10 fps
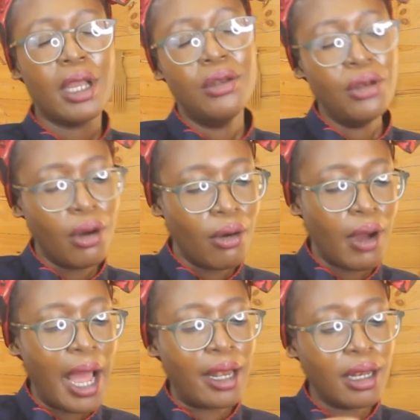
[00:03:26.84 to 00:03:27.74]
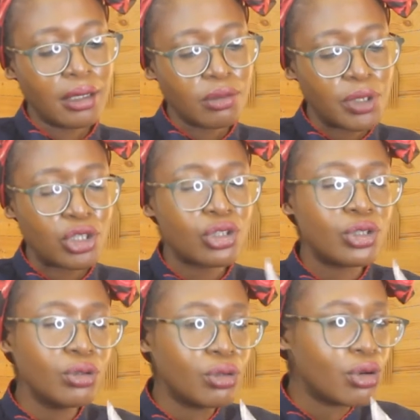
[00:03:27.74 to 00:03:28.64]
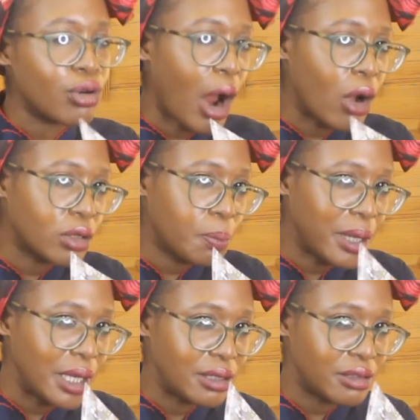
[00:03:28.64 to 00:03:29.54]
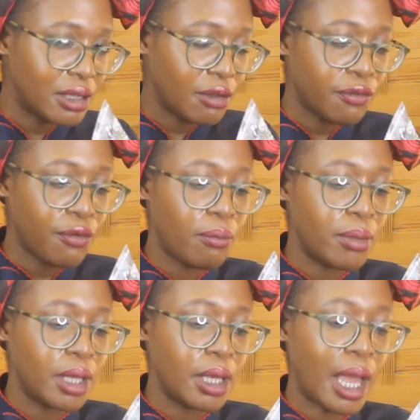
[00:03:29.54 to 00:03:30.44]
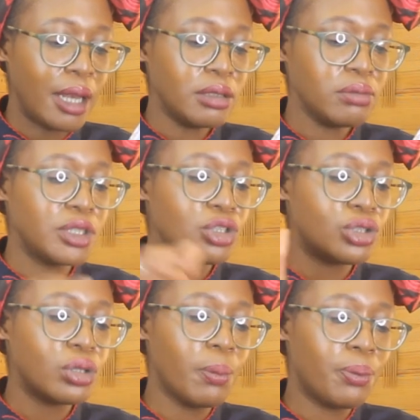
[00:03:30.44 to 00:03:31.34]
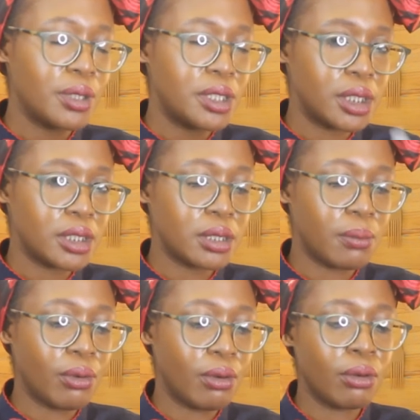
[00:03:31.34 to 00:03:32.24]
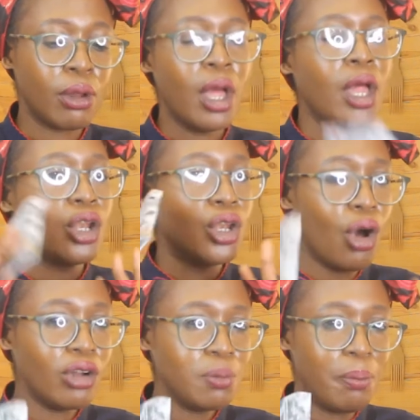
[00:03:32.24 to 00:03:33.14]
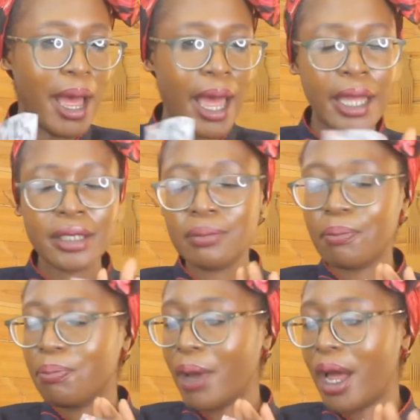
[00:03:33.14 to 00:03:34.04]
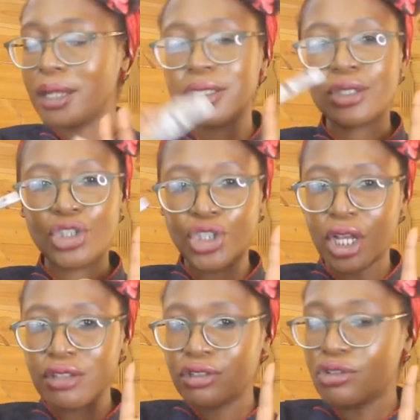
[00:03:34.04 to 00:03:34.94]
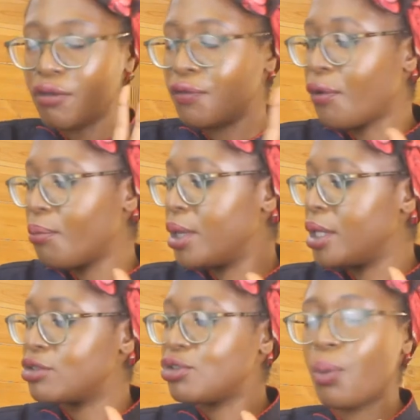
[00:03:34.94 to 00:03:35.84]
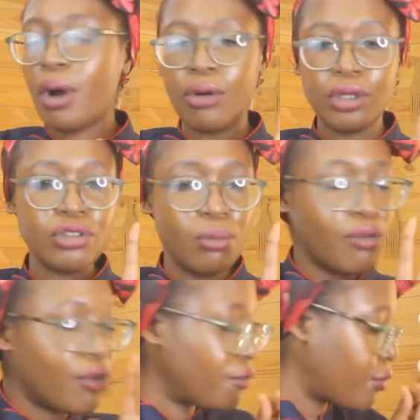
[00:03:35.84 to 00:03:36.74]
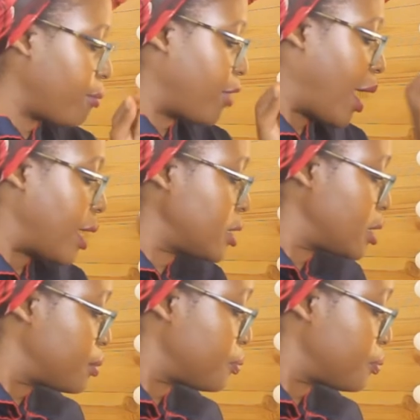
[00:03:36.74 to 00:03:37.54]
No, a little bit too crowd pleasing for me. A little bit too predictable. Not bad, but just not for me. So we're going to move on from that.